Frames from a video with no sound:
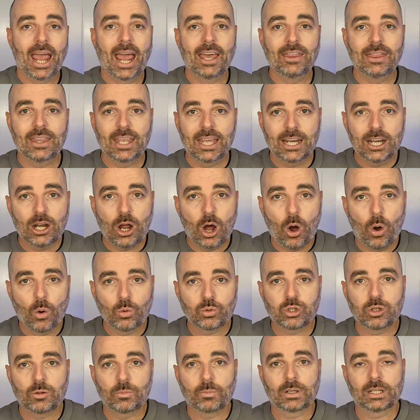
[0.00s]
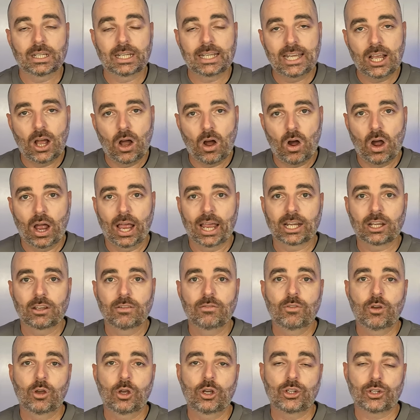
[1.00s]
and then ultimately higher
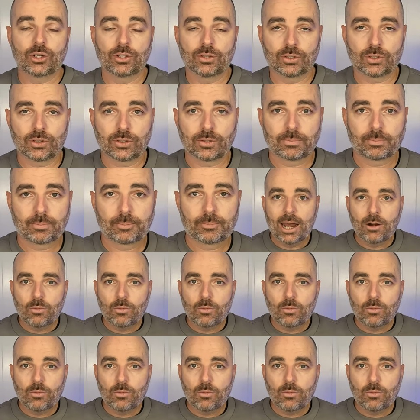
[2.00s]
conversions.